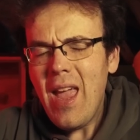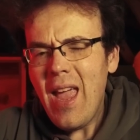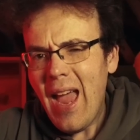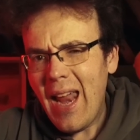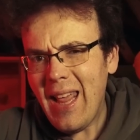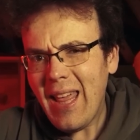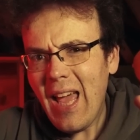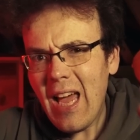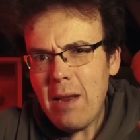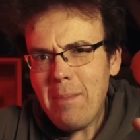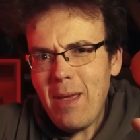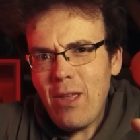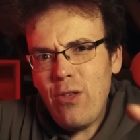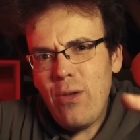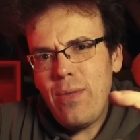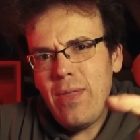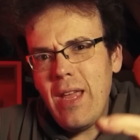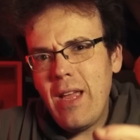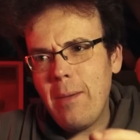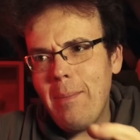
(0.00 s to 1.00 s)
And it kind of makes
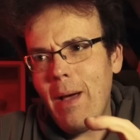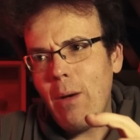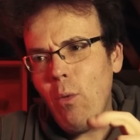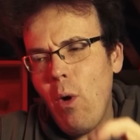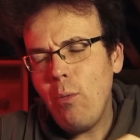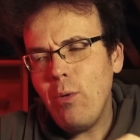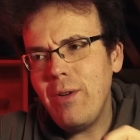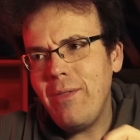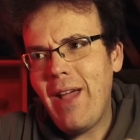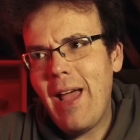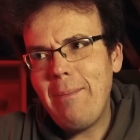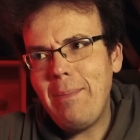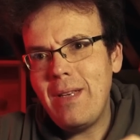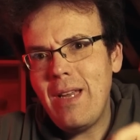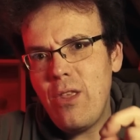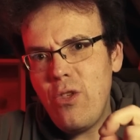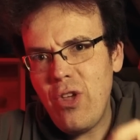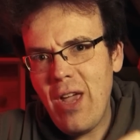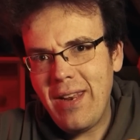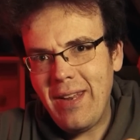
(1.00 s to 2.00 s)
you think about what would have happened
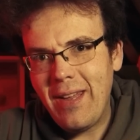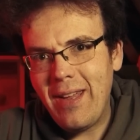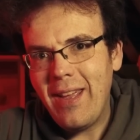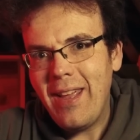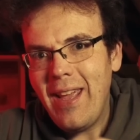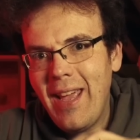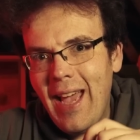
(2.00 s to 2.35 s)
in Jeddah